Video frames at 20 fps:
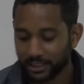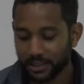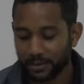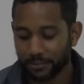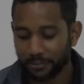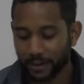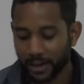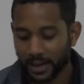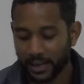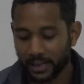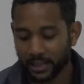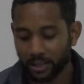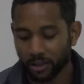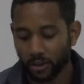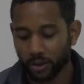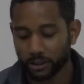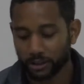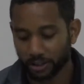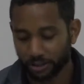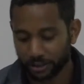defy
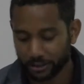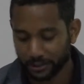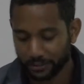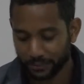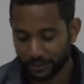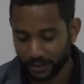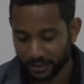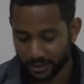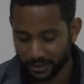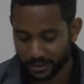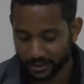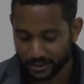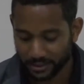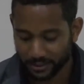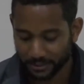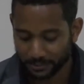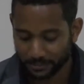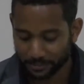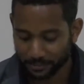authority figures.